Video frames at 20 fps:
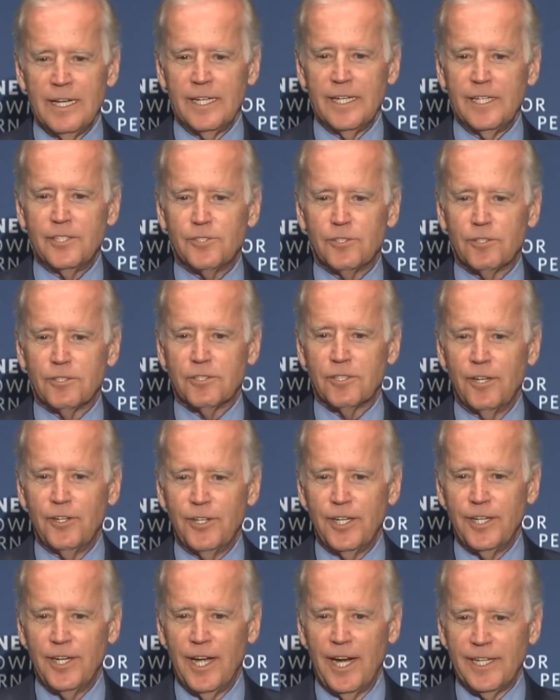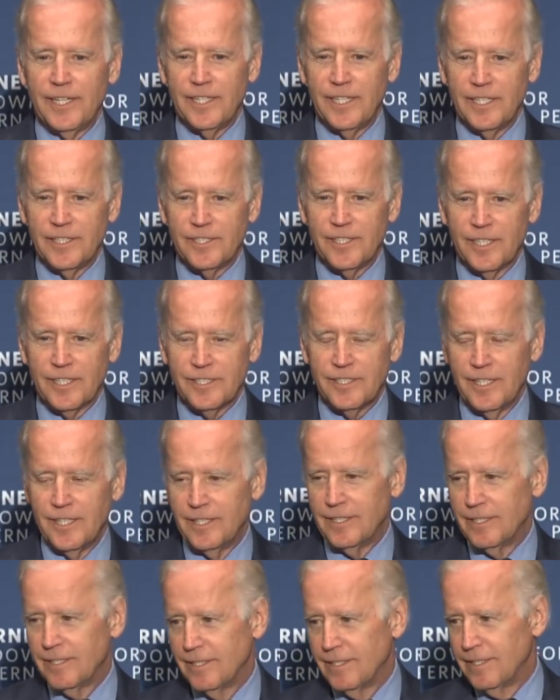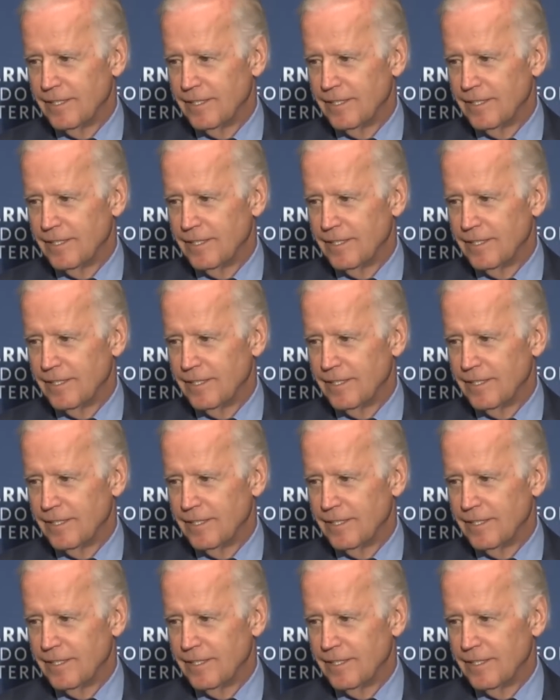Easter Sunday, 1960.